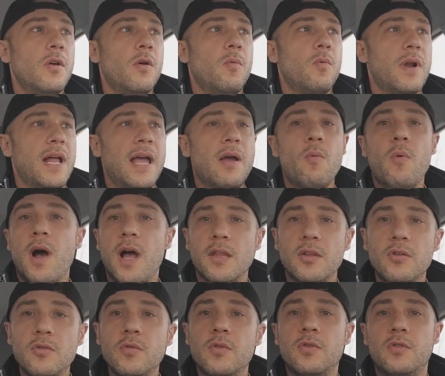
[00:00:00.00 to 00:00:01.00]
what I
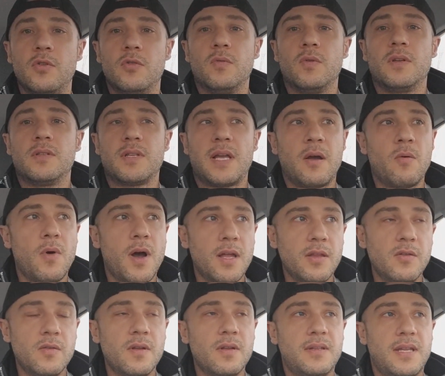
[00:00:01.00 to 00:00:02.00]
want you to do is I
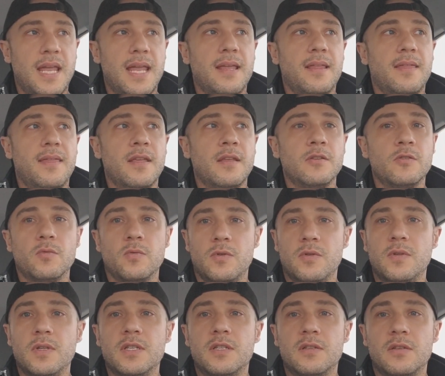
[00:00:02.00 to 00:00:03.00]
want you to take things
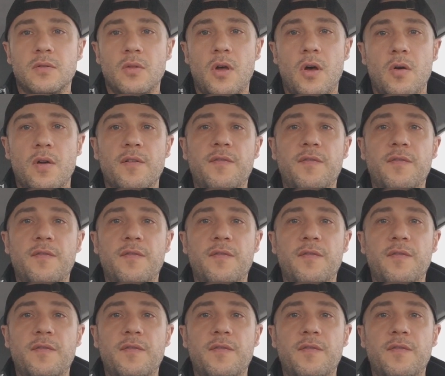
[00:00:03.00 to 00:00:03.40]
really slow.